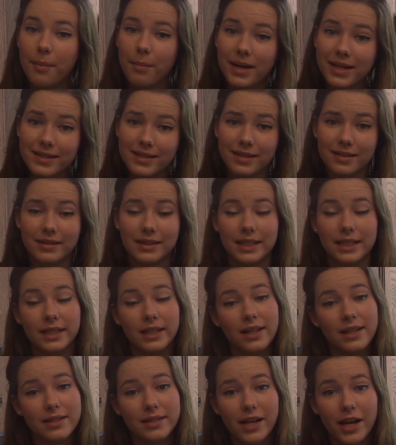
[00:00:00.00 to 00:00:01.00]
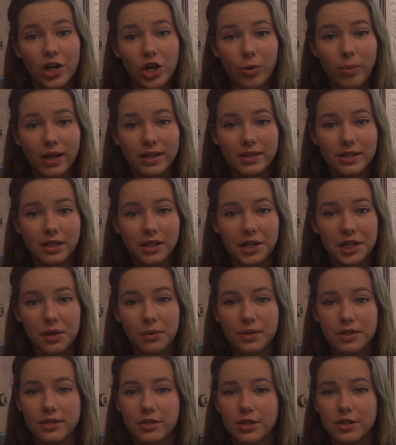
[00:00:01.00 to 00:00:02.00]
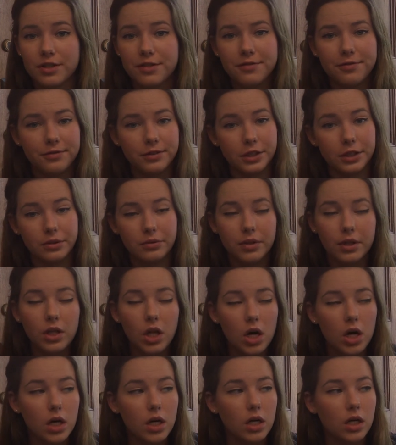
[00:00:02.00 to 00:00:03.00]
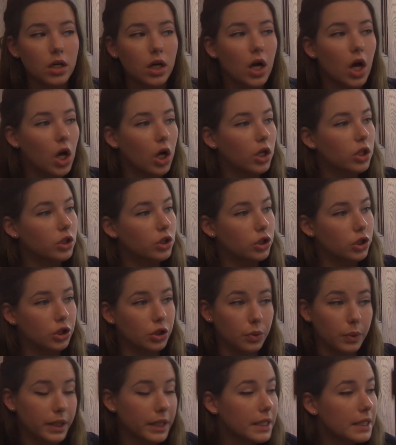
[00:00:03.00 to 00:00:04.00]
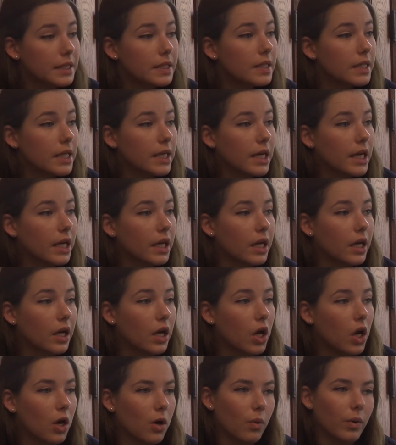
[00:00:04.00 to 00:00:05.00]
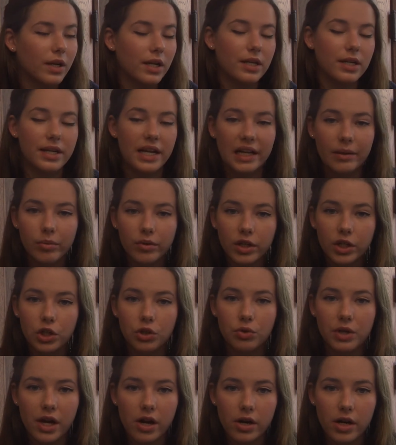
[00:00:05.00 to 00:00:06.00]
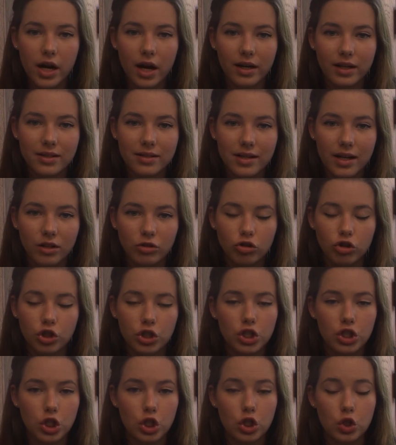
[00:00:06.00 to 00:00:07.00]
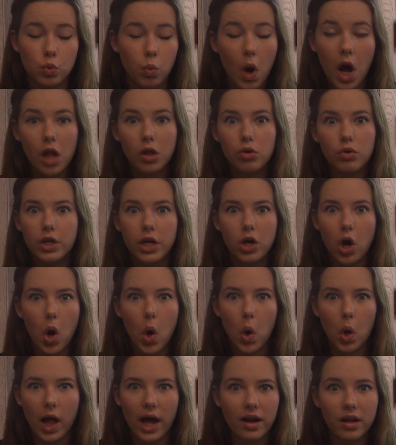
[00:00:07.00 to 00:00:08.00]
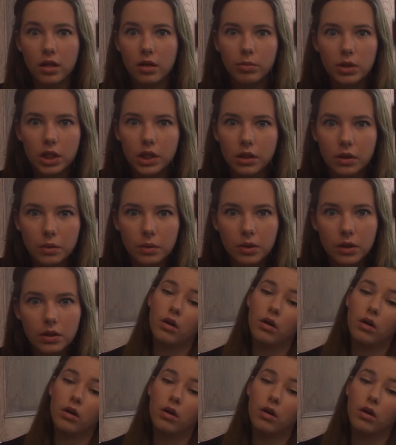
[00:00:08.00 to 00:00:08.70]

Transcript: Basically, a cyanobacteria was just floating along, doing its thing, when a neighboring eukaryotic cell just swallowed it whole out of the blue.